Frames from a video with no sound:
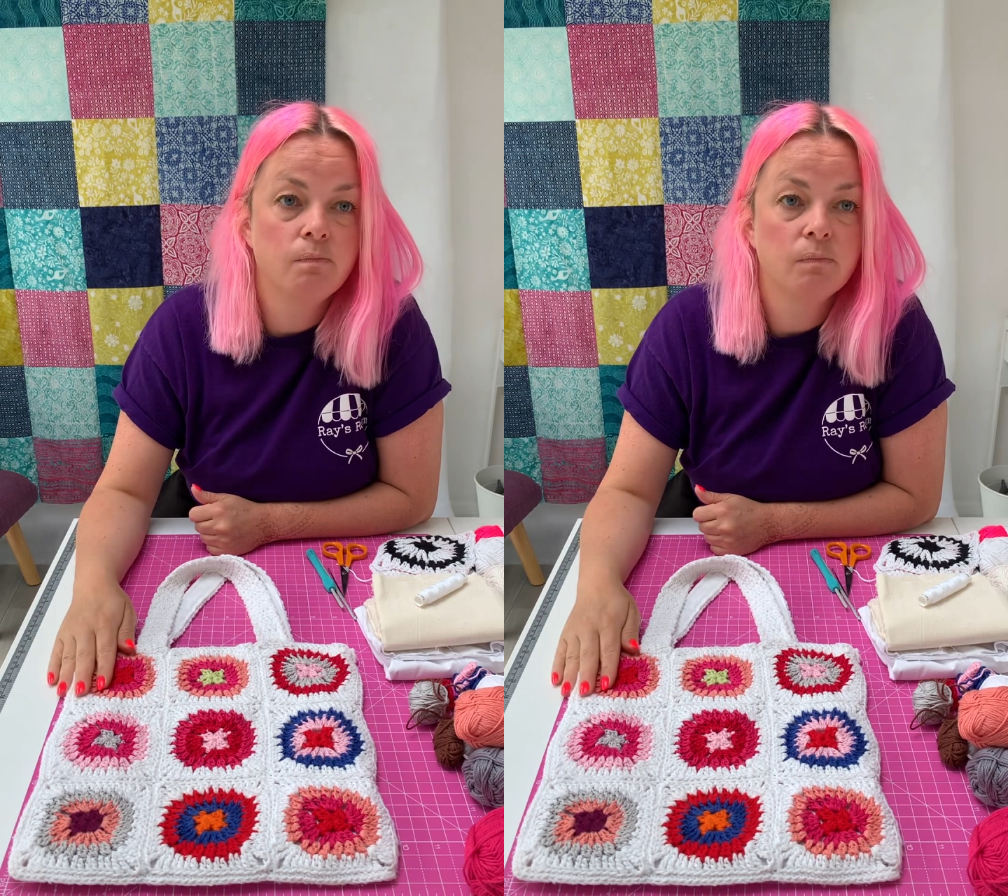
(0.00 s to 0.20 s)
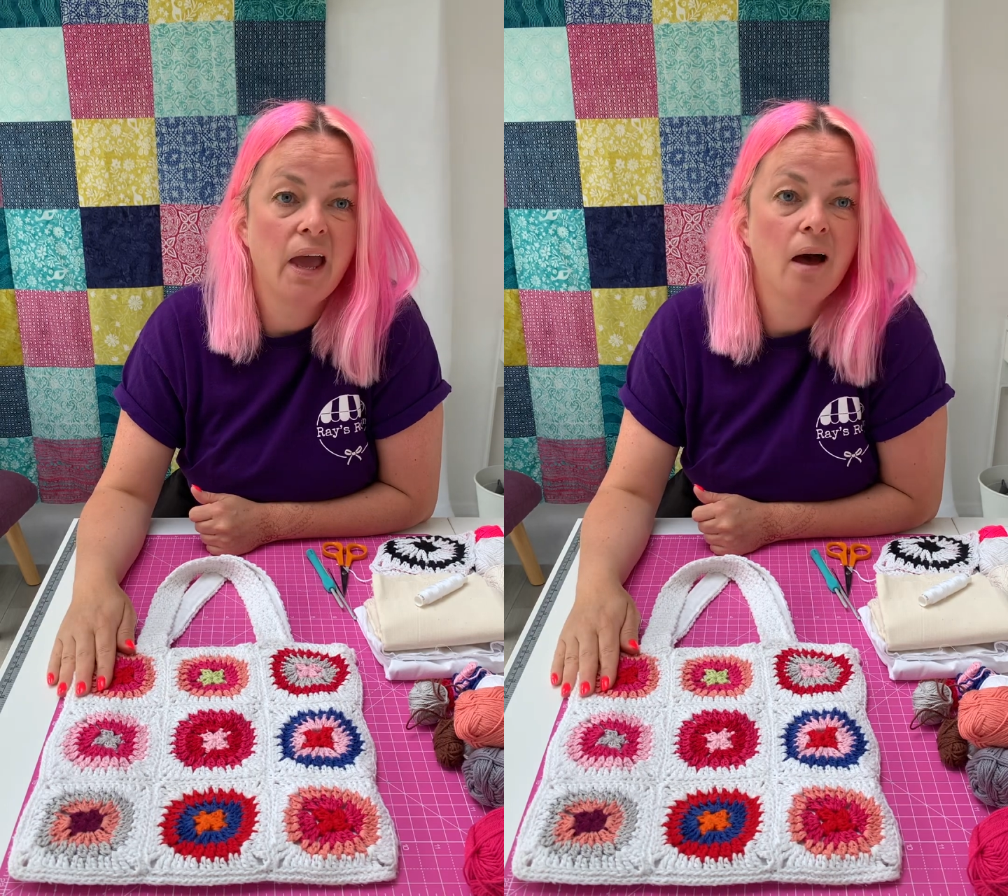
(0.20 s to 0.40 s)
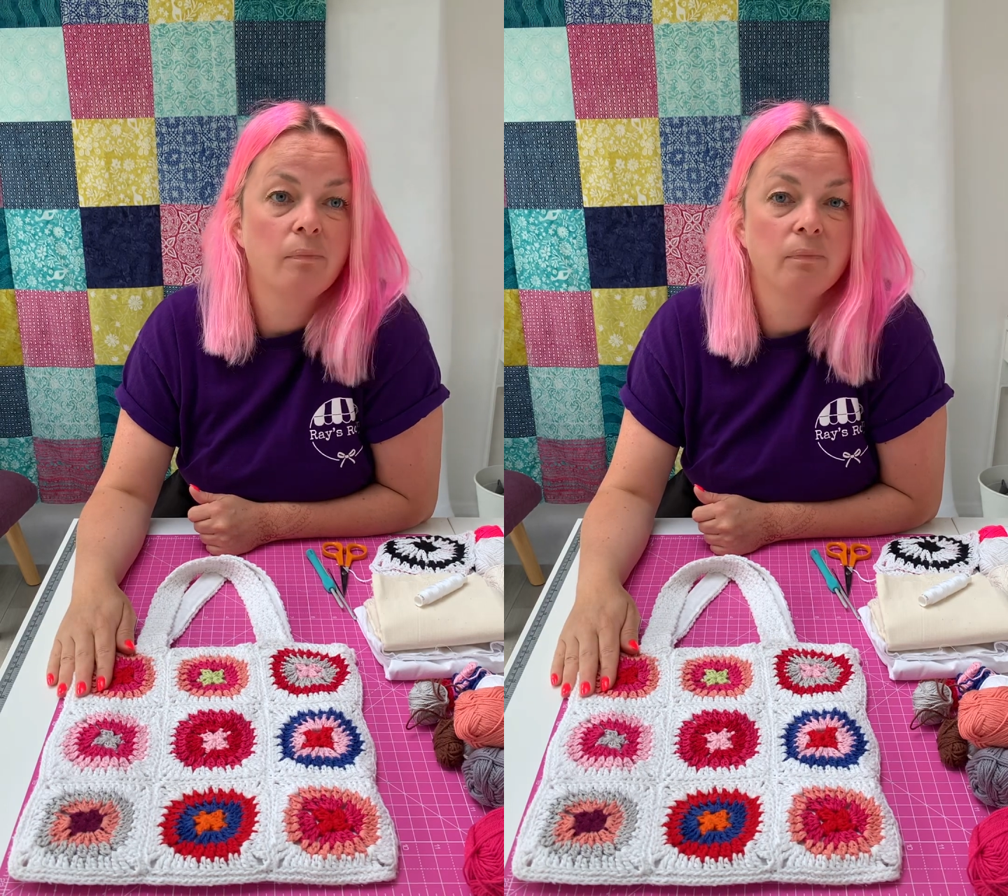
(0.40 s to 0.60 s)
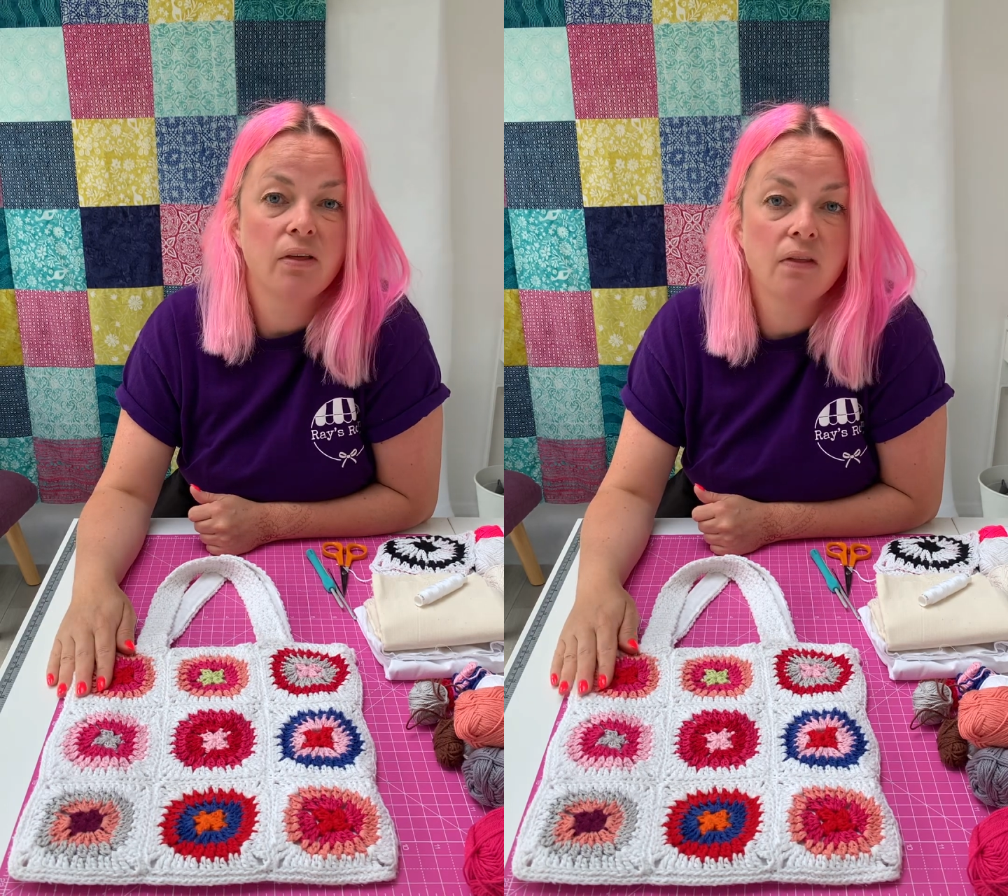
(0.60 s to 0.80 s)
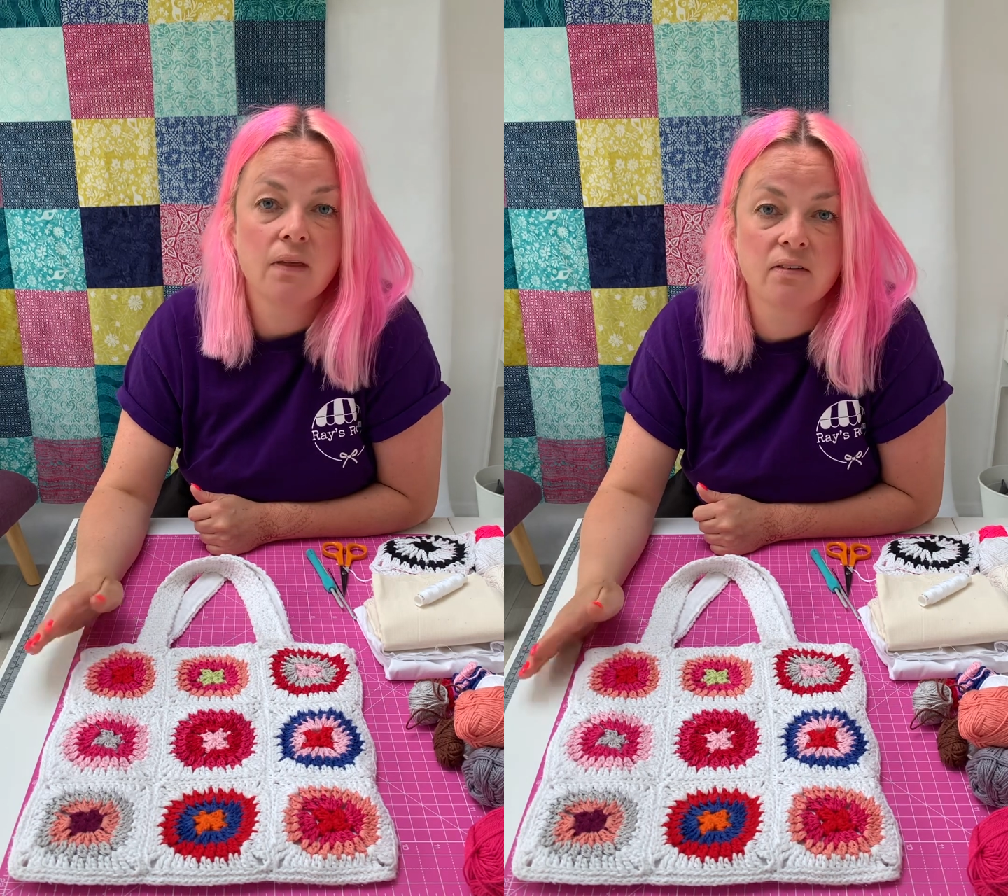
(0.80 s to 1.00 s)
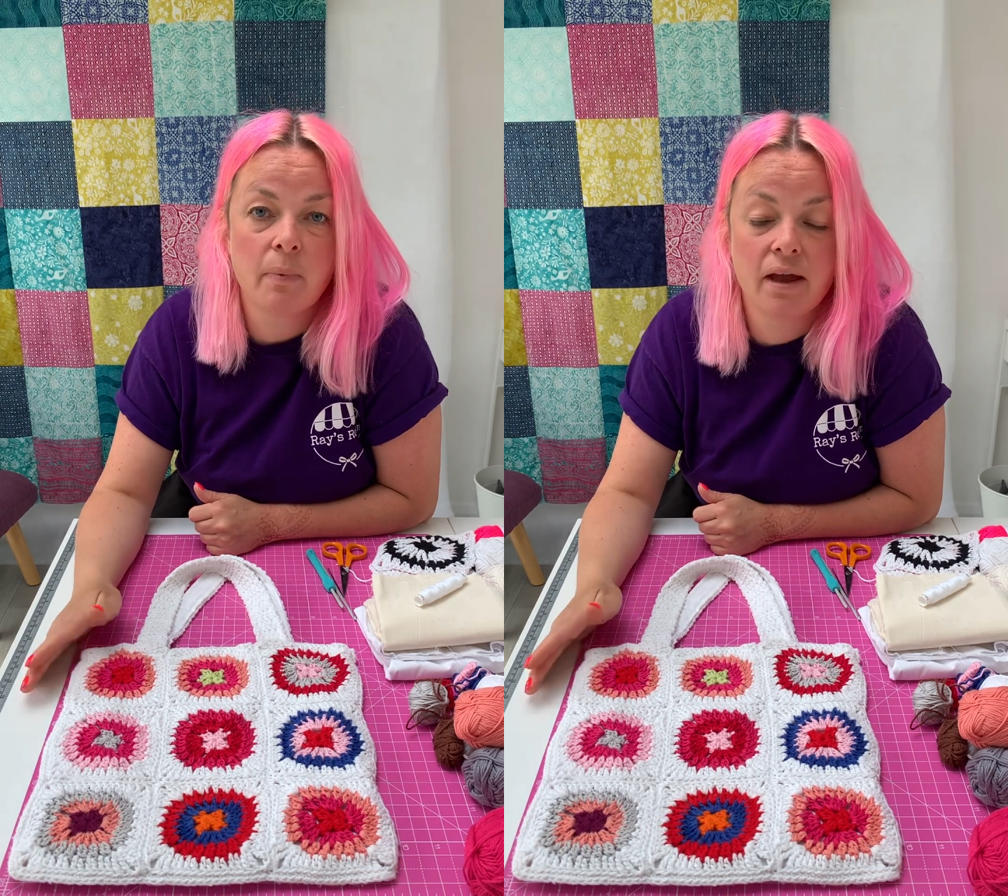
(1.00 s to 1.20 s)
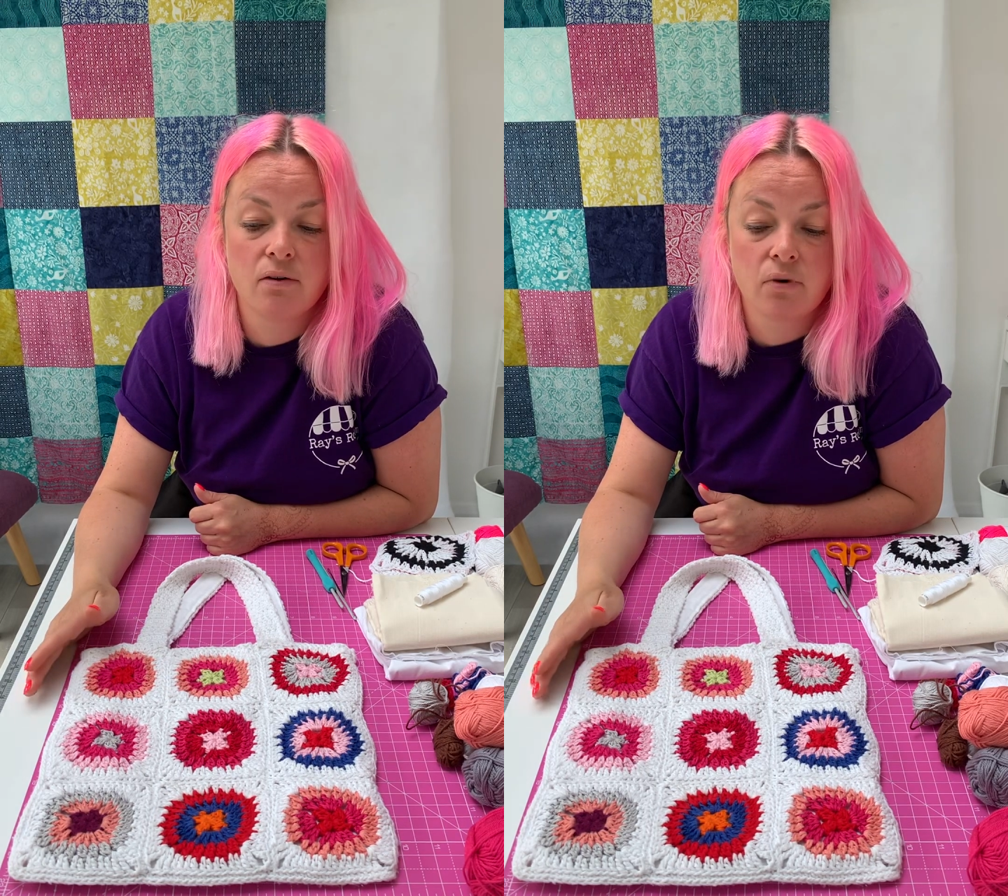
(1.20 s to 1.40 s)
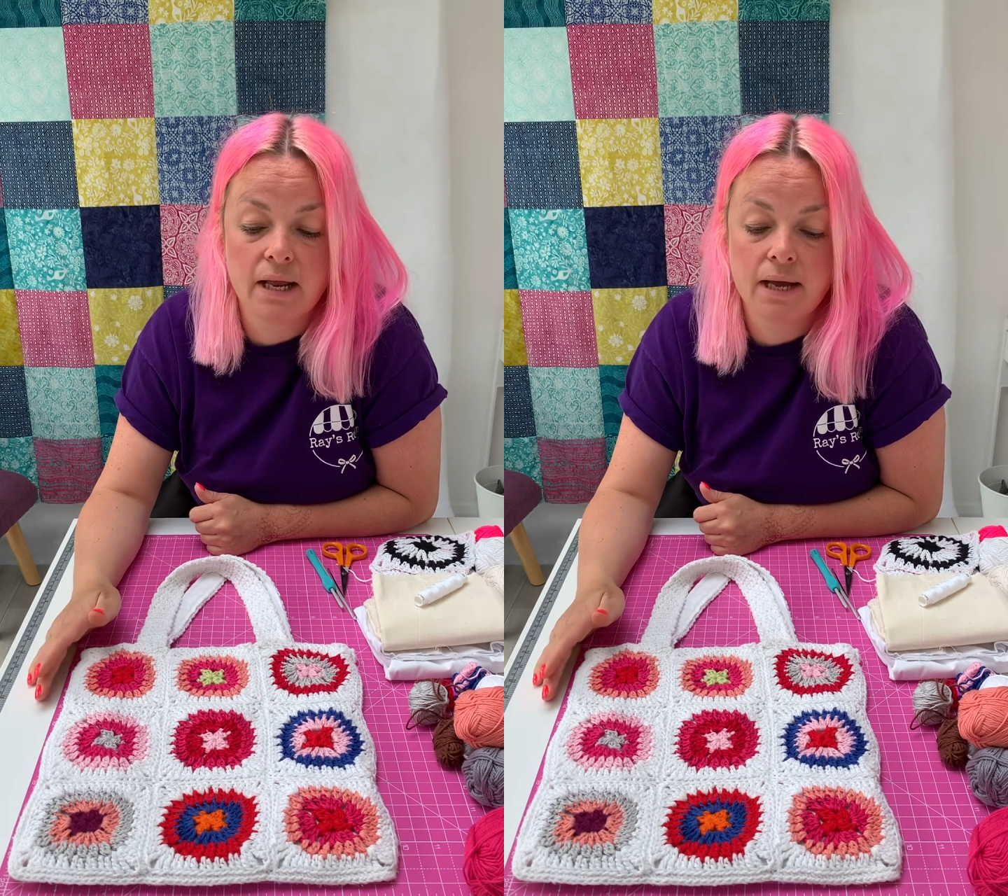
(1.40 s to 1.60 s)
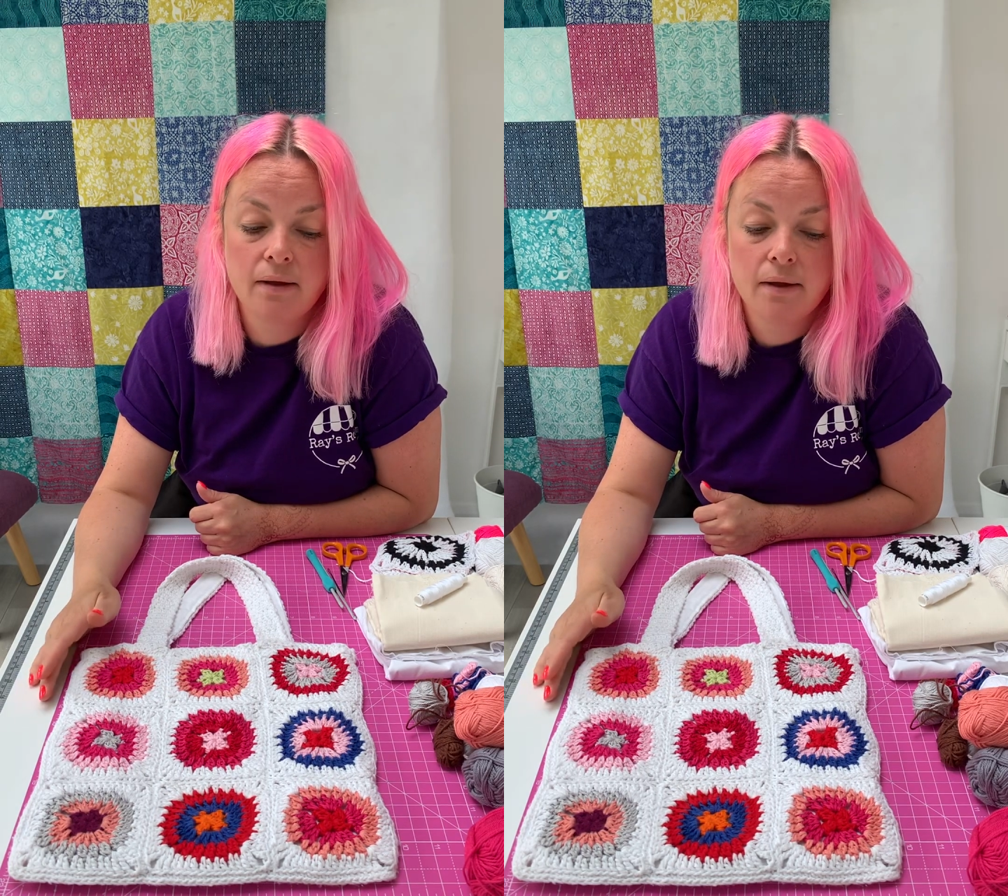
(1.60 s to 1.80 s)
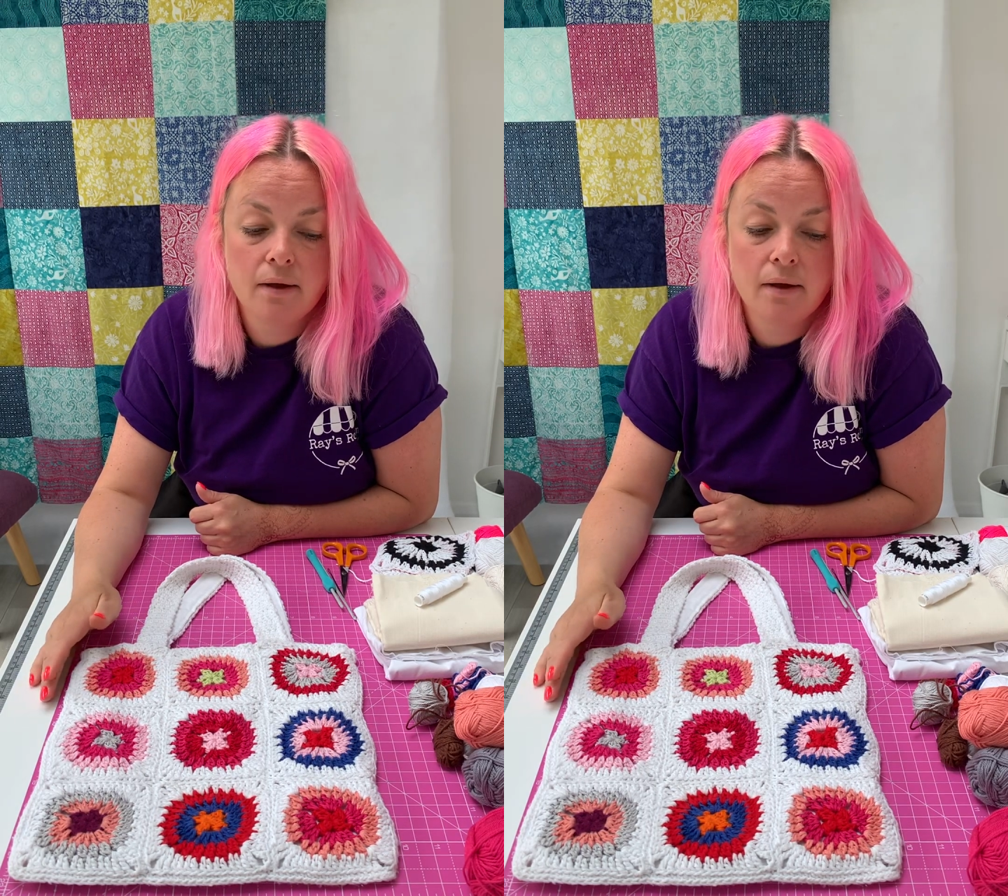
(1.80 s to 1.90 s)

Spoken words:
yeah, I think that's about it really.